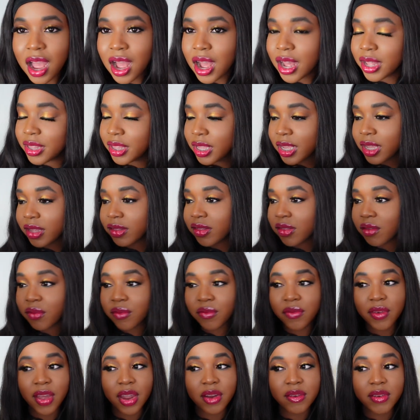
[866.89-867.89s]
I think it's a
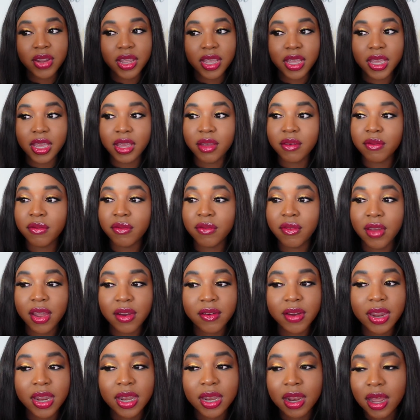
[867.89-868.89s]
very,
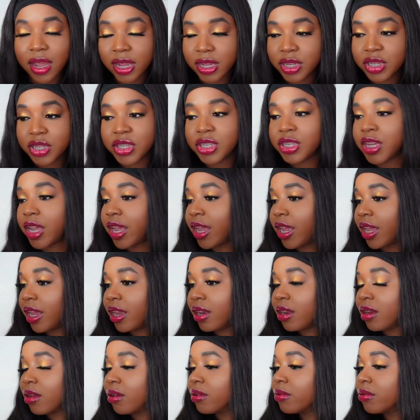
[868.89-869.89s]
very nice
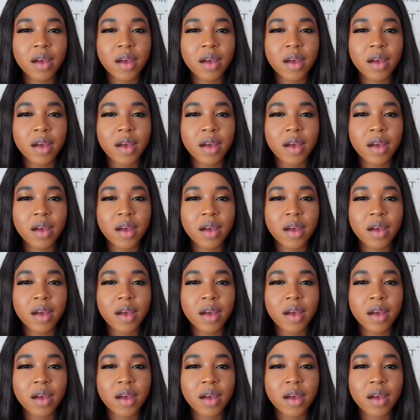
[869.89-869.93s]
shade.